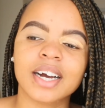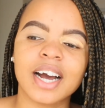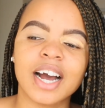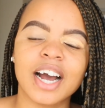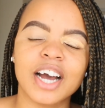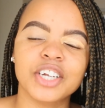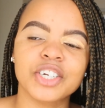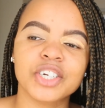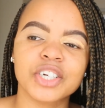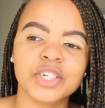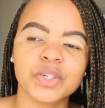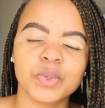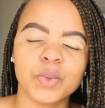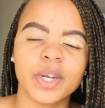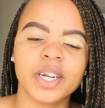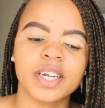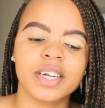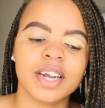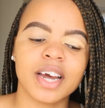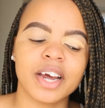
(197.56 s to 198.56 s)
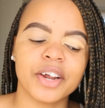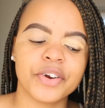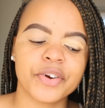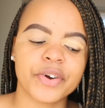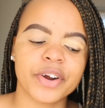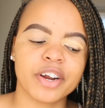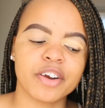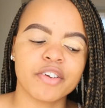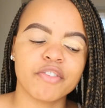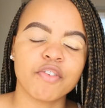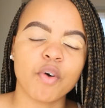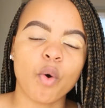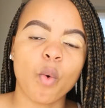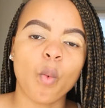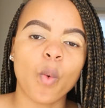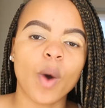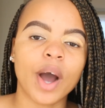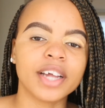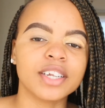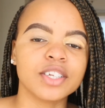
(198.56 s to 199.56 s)
129 rand for
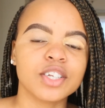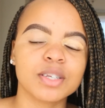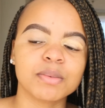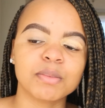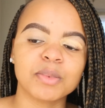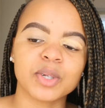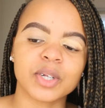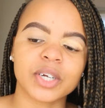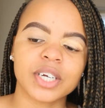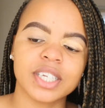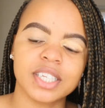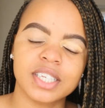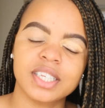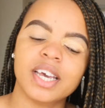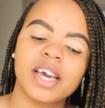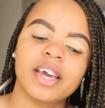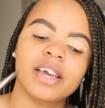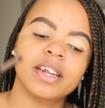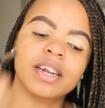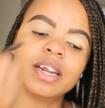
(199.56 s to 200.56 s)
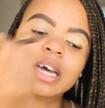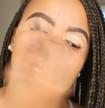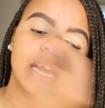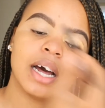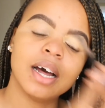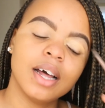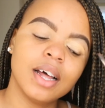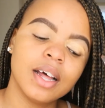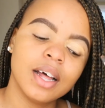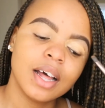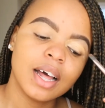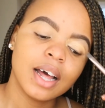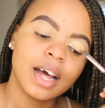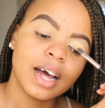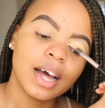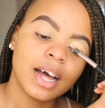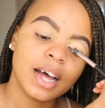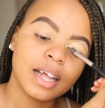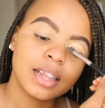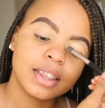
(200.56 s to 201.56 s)
one small container.
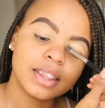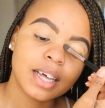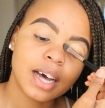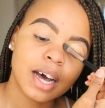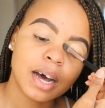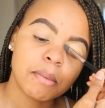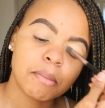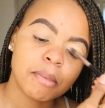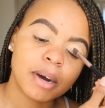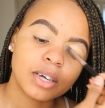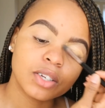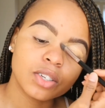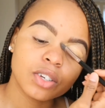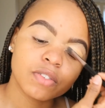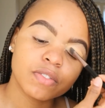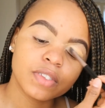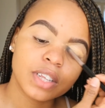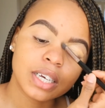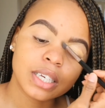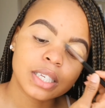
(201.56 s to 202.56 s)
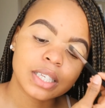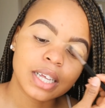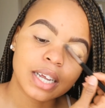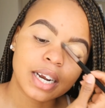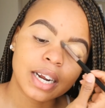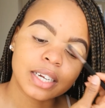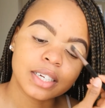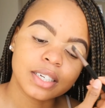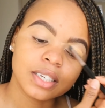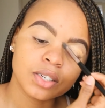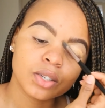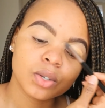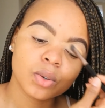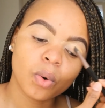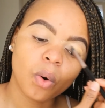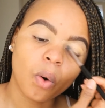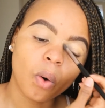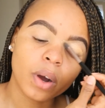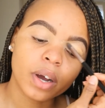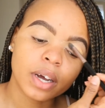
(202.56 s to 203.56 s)
And the amount of things that I need to
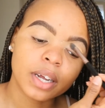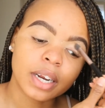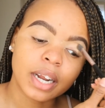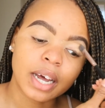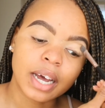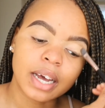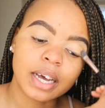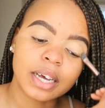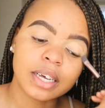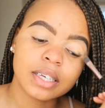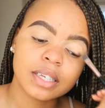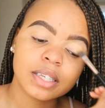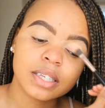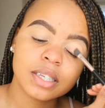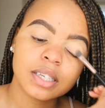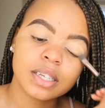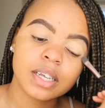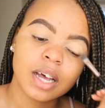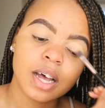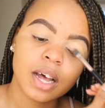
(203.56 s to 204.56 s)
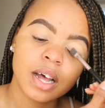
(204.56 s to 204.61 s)
organize,